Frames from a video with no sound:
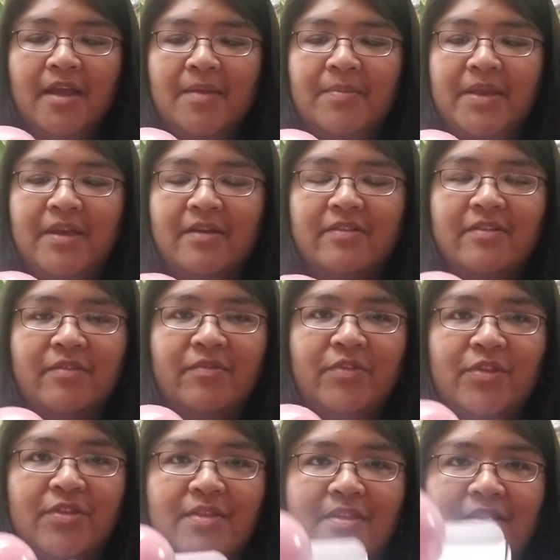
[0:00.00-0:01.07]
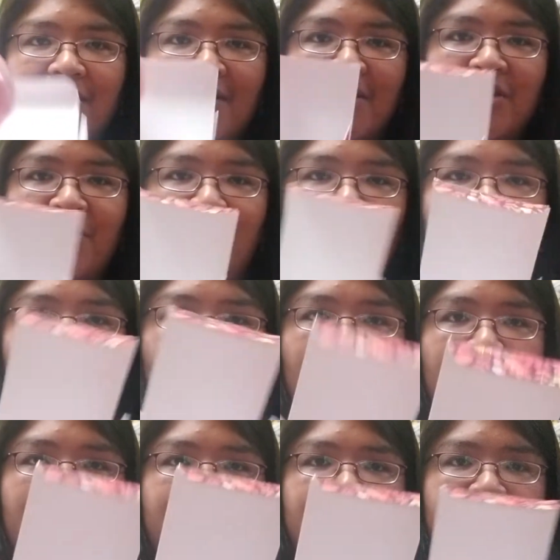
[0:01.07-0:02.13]
because of there was no
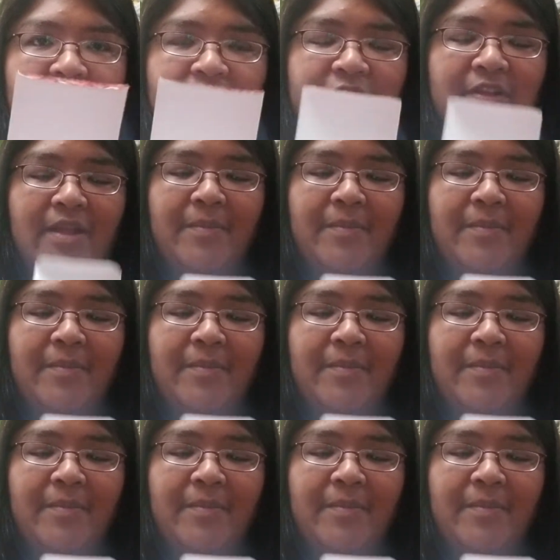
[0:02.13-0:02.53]
extra cushion.